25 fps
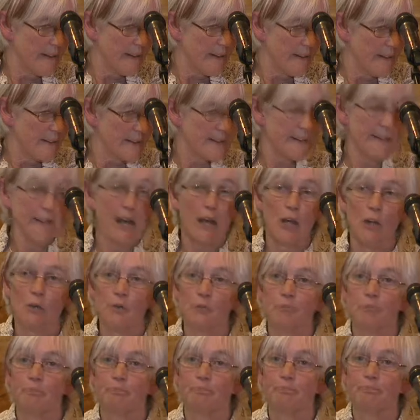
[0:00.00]
So,
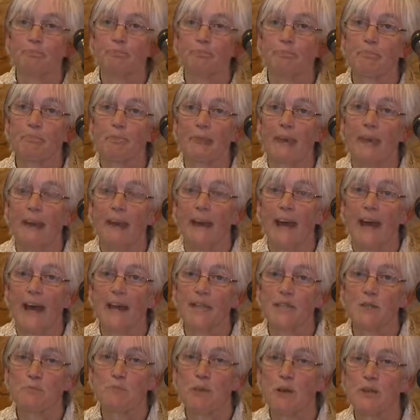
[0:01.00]
I
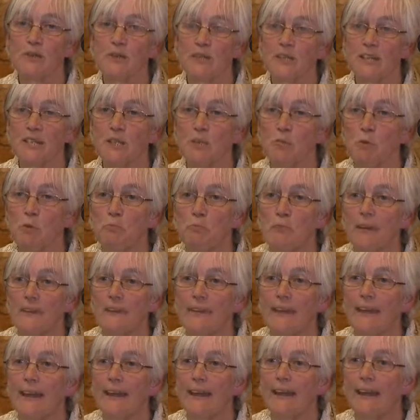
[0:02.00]
suppose this would be
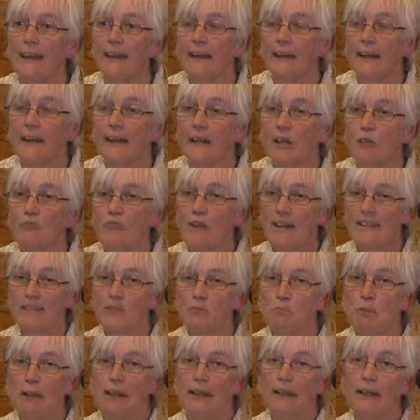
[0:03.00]
the
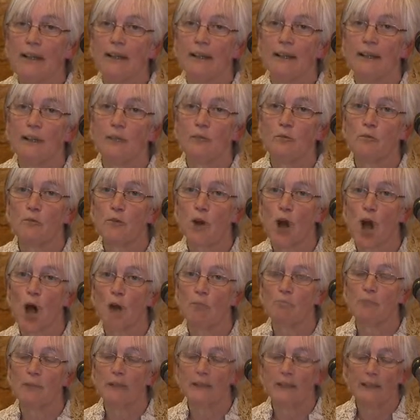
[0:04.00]
recipe
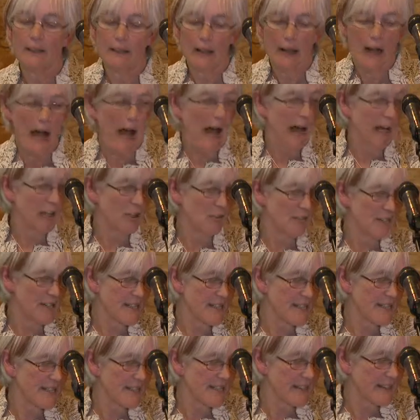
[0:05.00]
from
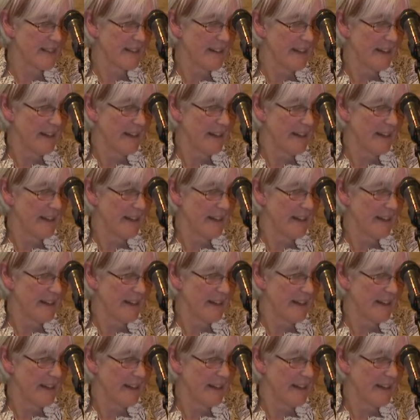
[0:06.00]
IRIS.